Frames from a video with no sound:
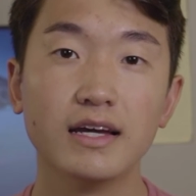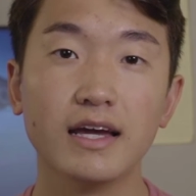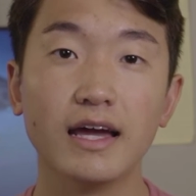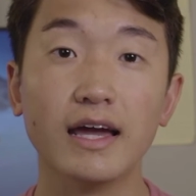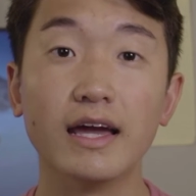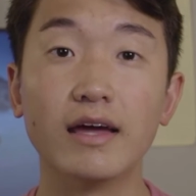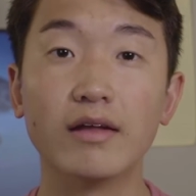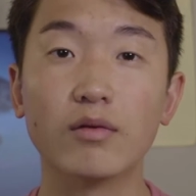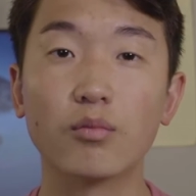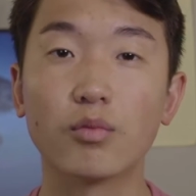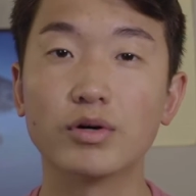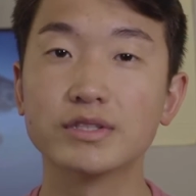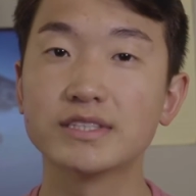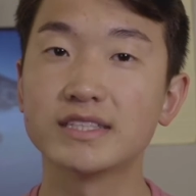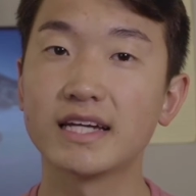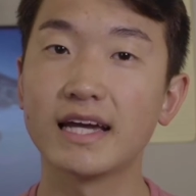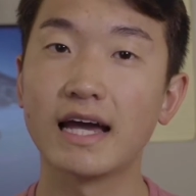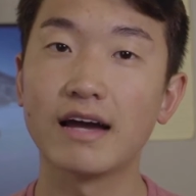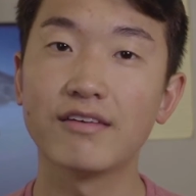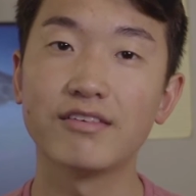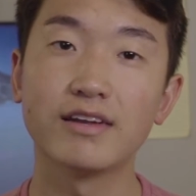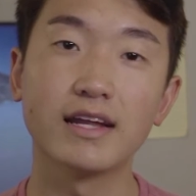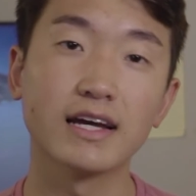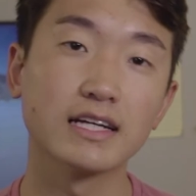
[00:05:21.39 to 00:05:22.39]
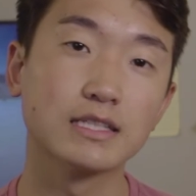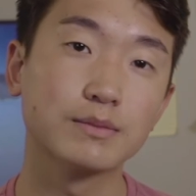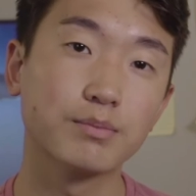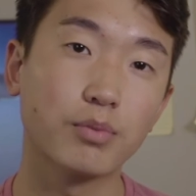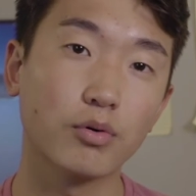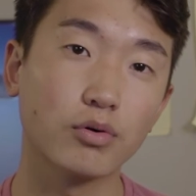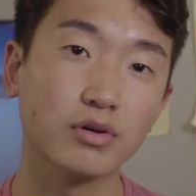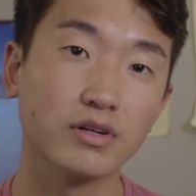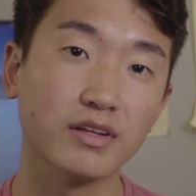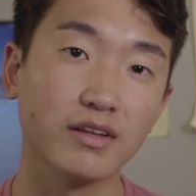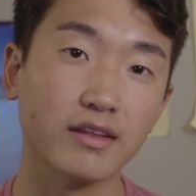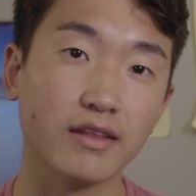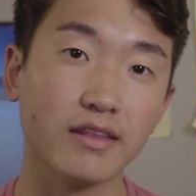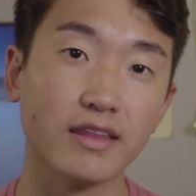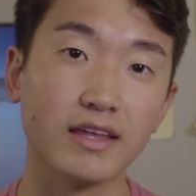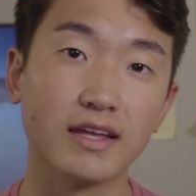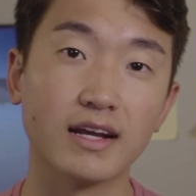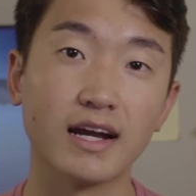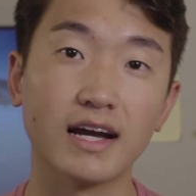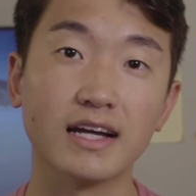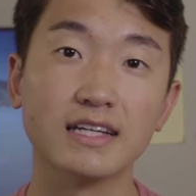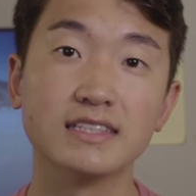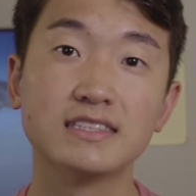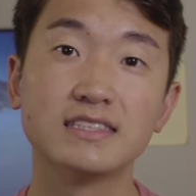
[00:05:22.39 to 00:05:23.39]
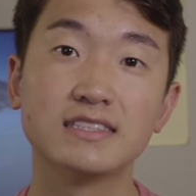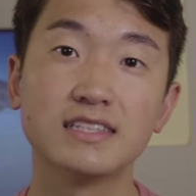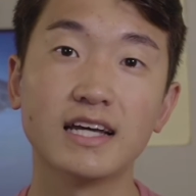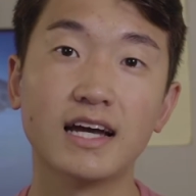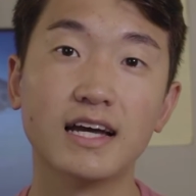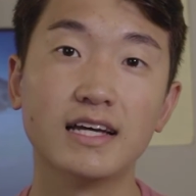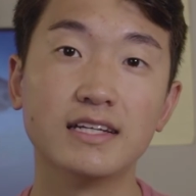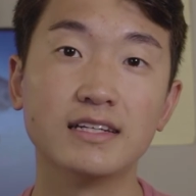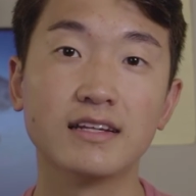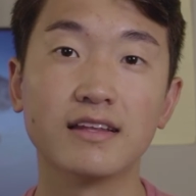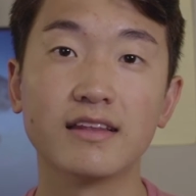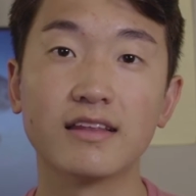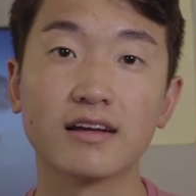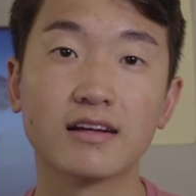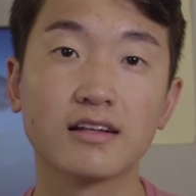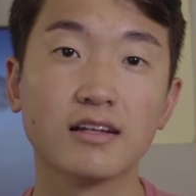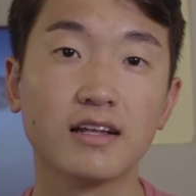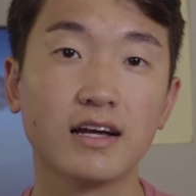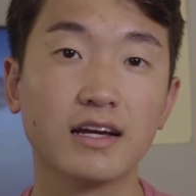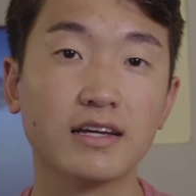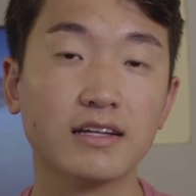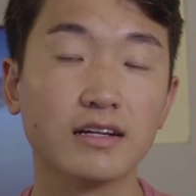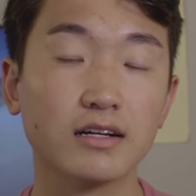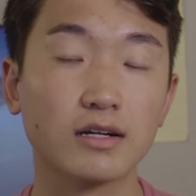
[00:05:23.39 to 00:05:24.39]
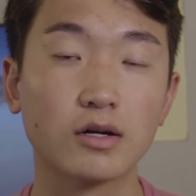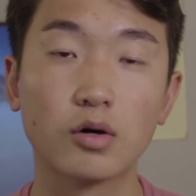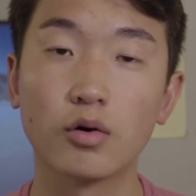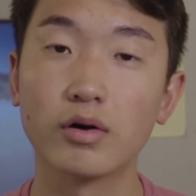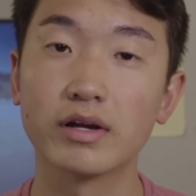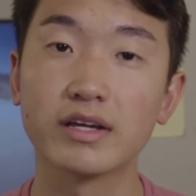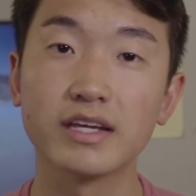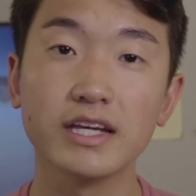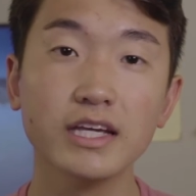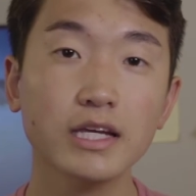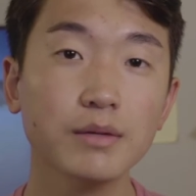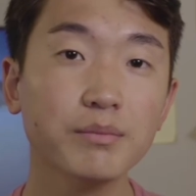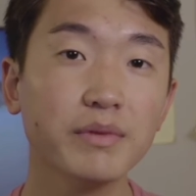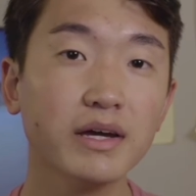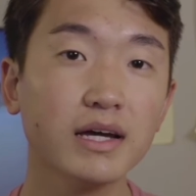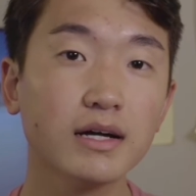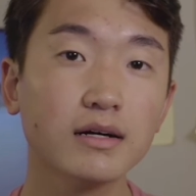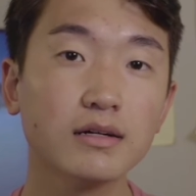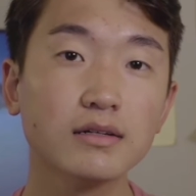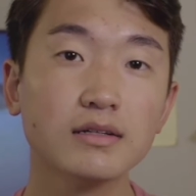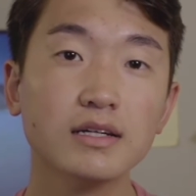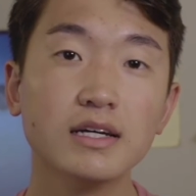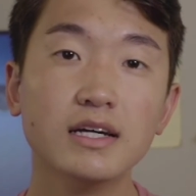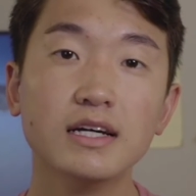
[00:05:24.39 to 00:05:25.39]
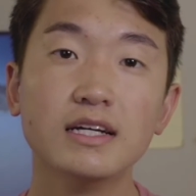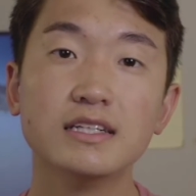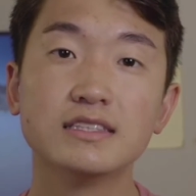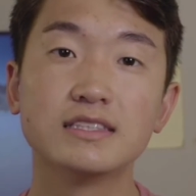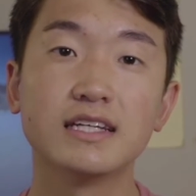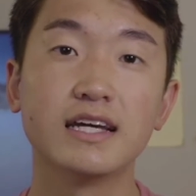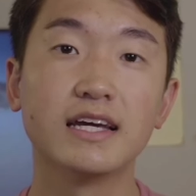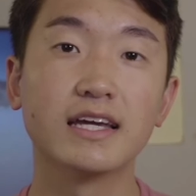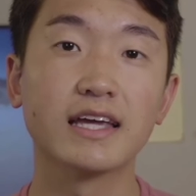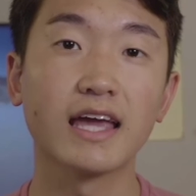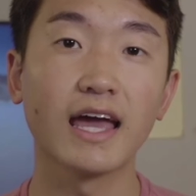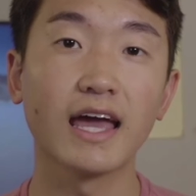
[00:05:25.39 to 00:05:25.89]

And once I have it exported, then I send the client a quick email saying,